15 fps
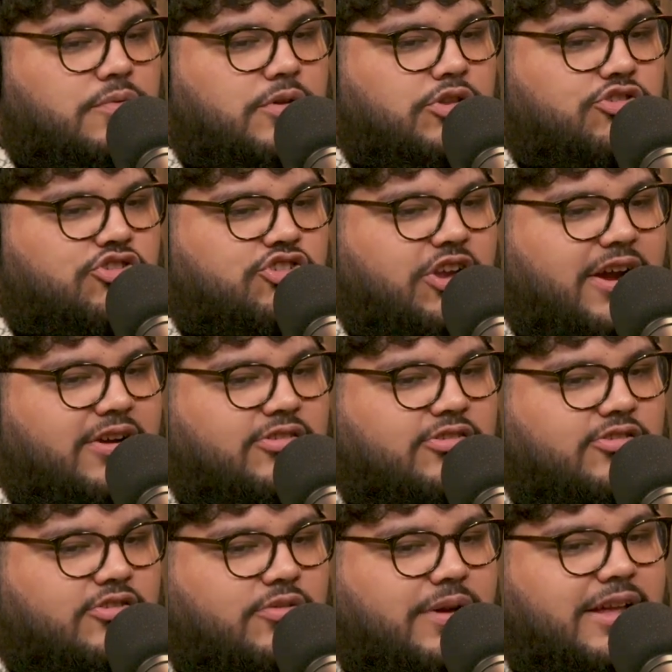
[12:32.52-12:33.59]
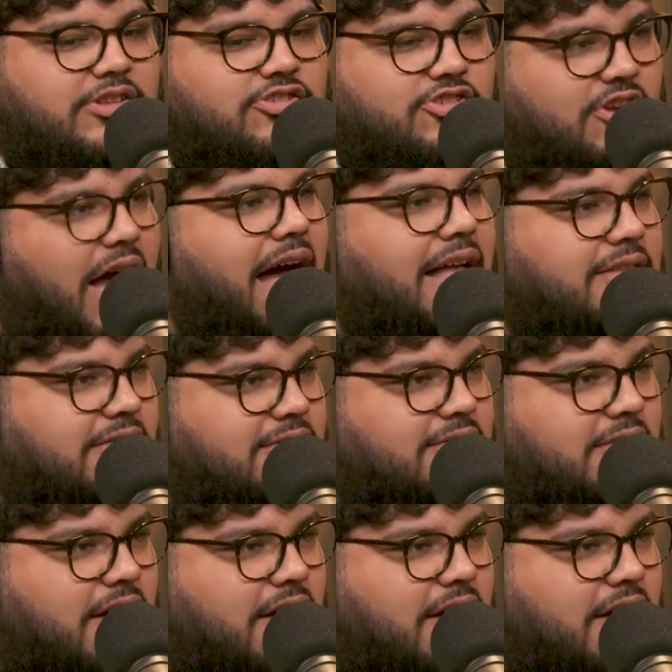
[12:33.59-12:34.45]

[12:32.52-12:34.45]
share screenshots